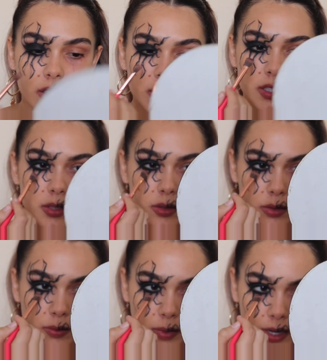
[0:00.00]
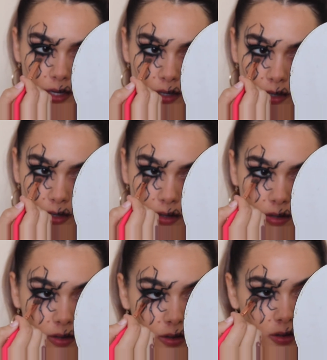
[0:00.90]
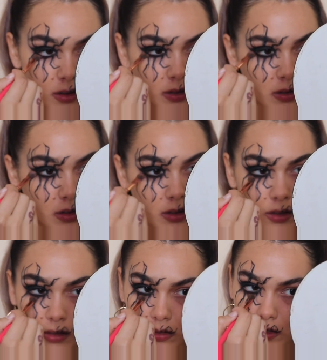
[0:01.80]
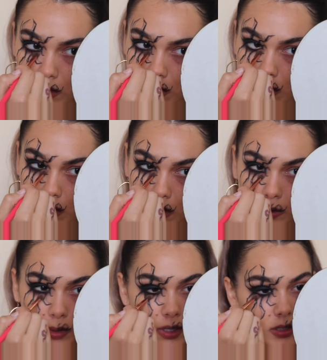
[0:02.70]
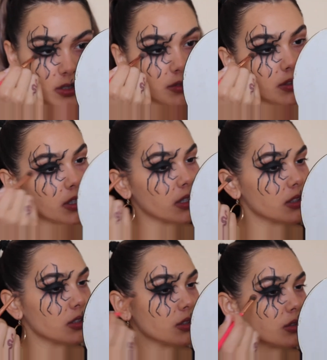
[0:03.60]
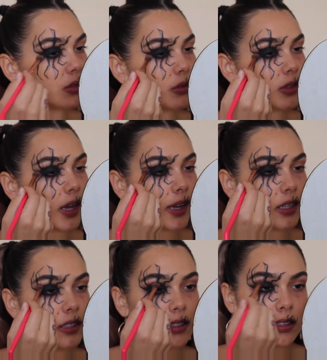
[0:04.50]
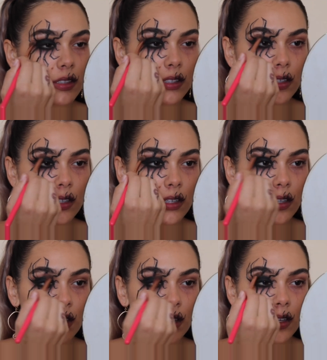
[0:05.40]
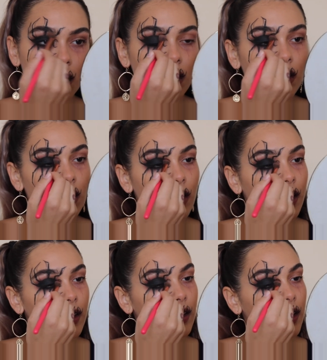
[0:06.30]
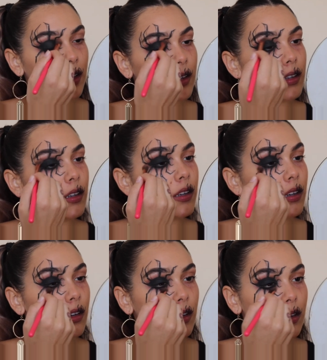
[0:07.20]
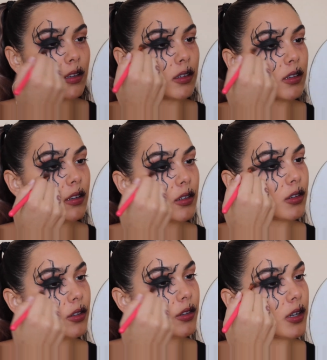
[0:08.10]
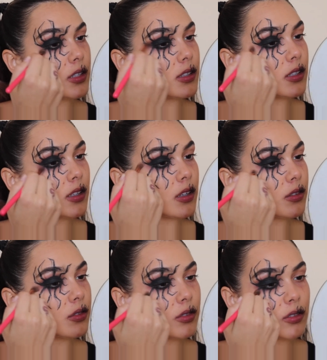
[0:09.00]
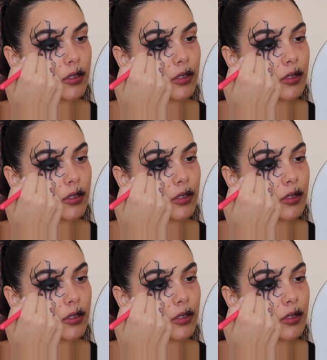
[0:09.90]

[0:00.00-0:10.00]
spider just a little bit because I feel like it's too nice. Not like crazy enough.